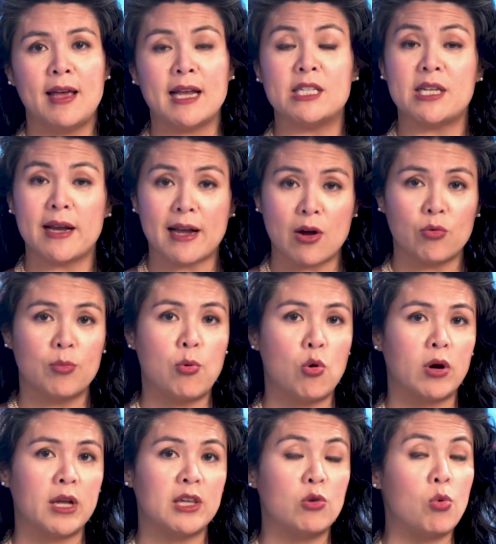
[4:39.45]
and check out
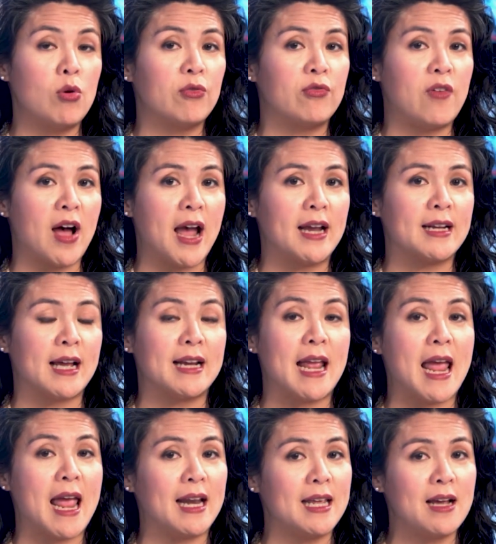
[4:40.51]
reporting you won't find at
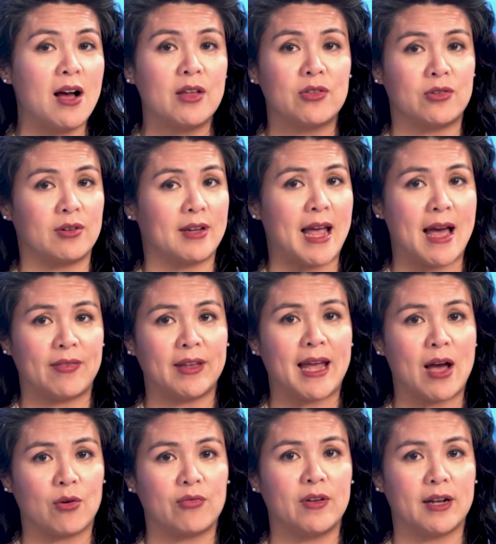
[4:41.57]
any other Catholic
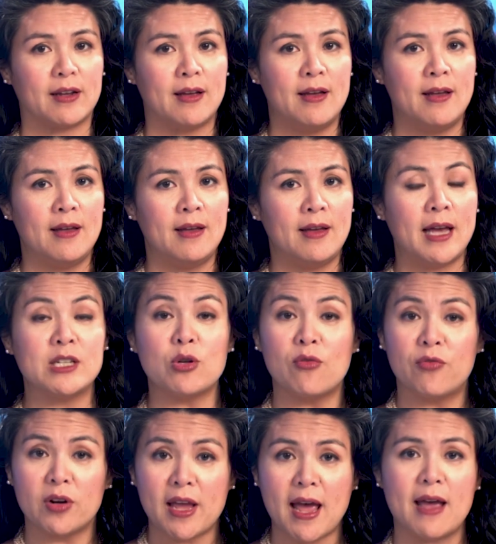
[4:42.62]
outfit. And don't
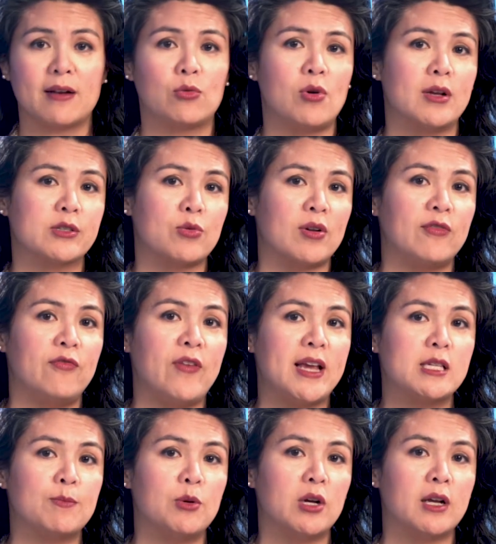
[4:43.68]
forget, we're also on
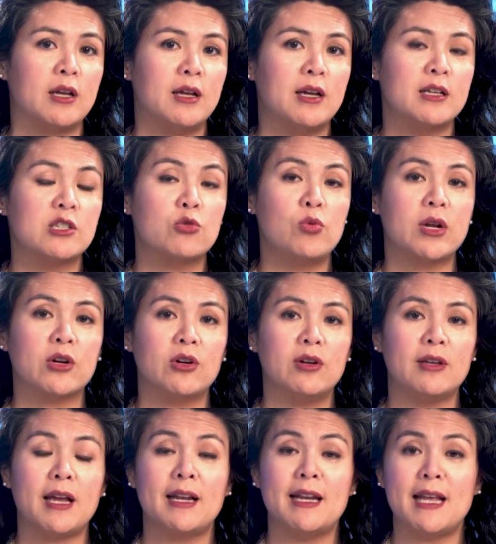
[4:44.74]
Facebook, Twitter,
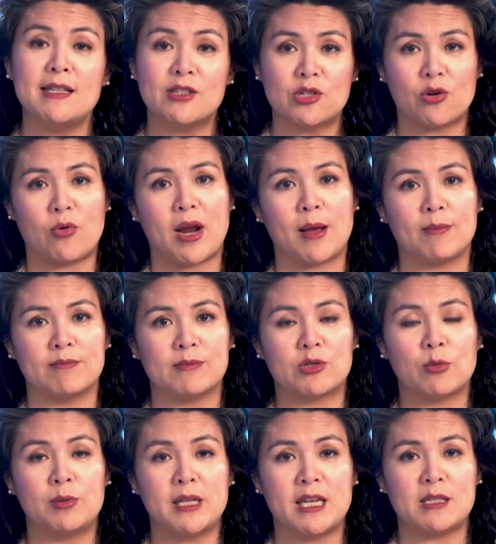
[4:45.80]
and Instagram.
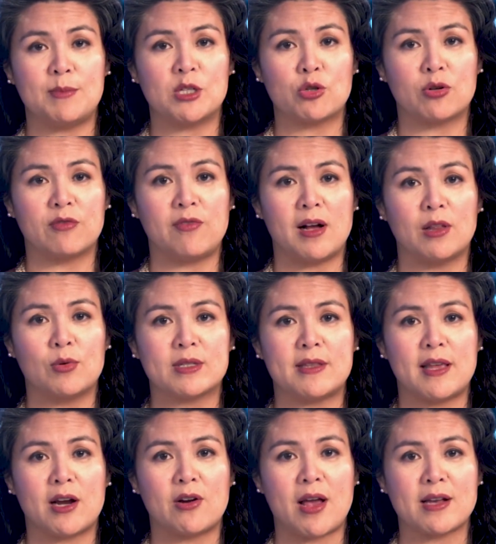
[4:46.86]
So please be sure to follow us
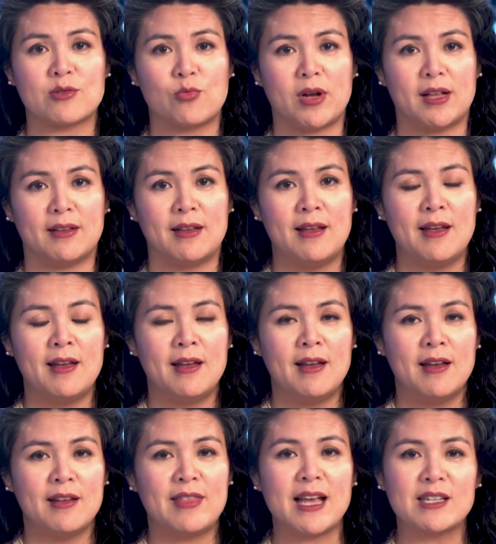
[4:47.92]
there as well.
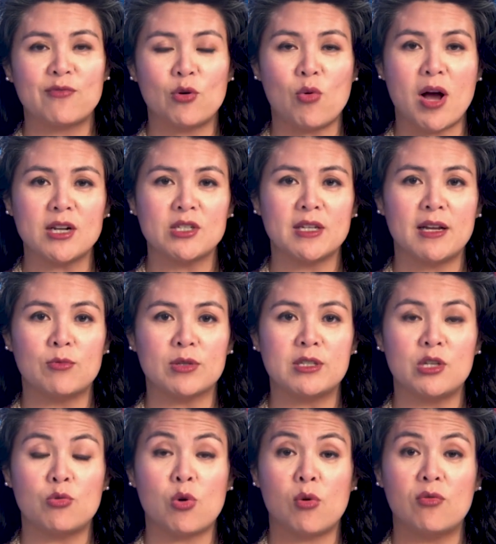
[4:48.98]
Thanks for watching, and we'll
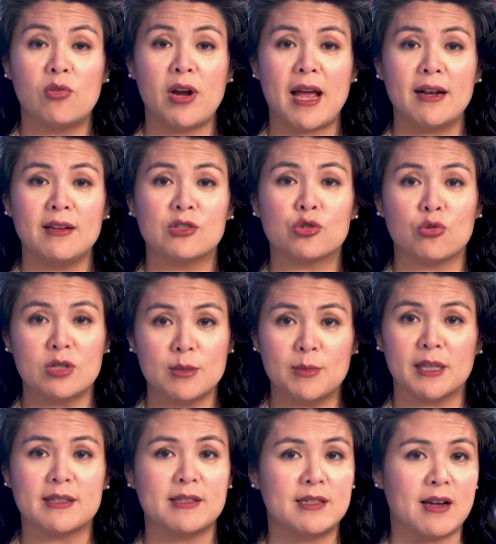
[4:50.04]
see you over at
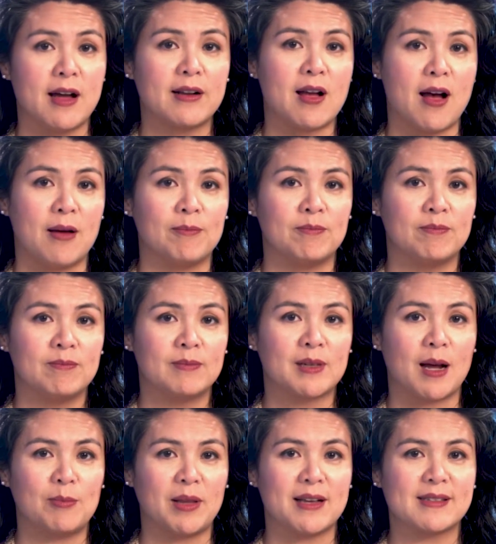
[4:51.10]
churchmilitant.com.
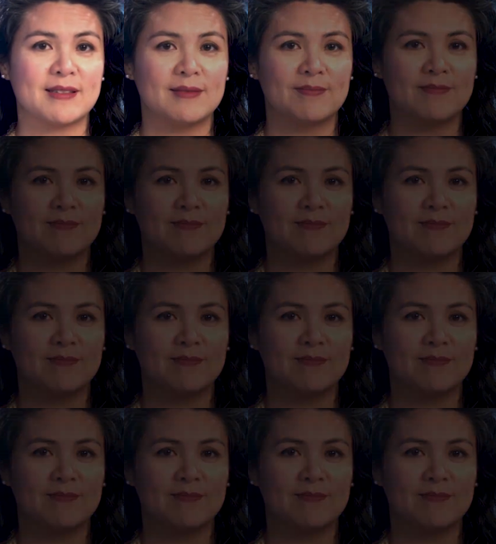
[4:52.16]
God bless.